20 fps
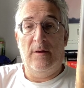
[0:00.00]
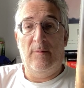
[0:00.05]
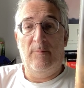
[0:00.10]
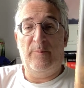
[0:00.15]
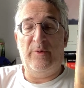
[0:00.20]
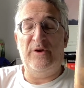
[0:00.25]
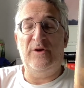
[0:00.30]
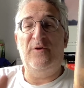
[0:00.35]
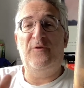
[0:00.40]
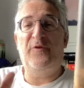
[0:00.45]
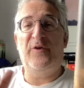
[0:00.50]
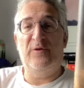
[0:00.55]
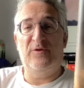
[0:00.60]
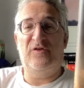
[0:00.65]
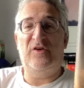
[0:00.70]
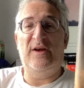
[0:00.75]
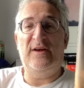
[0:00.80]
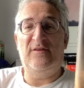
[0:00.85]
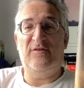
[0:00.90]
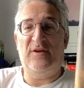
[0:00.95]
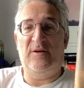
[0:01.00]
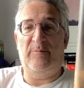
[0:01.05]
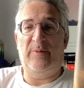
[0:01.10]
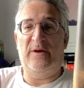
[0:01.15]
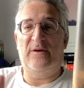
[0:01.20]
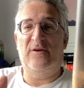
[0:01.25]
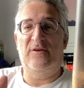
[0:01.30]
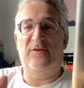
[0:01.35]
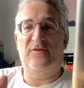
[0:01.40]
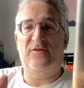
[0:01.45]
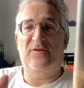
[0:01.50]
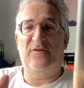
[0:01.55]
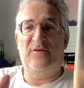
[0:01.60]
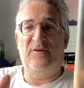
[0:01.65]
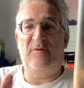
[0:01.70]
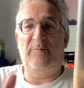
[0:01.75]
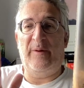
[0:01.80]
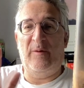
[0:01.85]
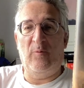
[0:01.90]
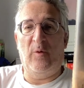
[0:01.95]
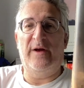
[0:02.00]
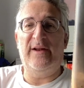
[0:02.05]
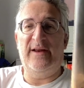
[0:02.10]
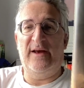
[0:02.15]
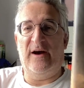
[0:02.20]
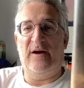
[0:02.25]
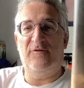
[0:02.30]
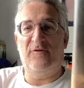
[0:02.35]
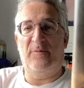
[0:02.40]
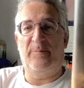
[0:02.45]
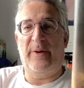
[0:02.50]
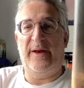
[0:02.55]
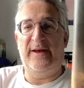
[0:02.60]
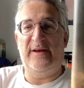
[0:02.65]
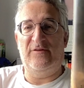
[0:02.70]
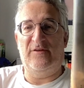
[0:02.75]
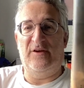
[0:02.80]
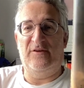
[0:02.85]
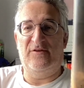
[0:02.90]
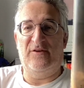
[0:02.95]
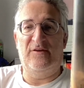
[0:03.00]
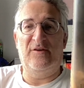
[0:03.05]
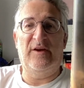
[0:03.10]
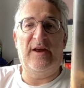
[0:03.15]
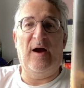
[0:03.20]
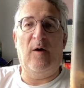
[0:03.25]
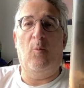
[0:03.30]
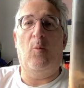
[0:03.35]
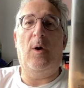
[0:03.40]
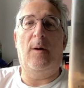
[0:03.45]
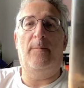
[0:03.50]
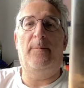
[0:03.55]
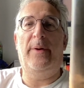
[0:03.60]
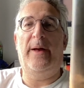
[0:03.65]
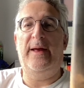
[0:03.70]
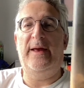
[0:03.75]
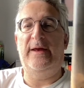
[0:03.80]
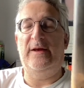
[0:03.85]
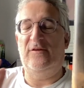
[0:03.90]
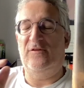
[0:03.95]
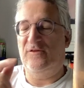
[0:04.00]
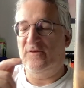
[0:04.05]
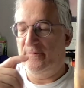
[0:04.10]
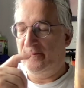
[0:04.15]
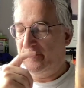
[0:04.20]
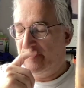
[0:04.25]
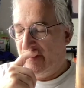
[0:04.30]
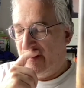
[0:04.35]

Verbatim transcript: But you feel cheated because you've been waiting 100 pages and you get one page.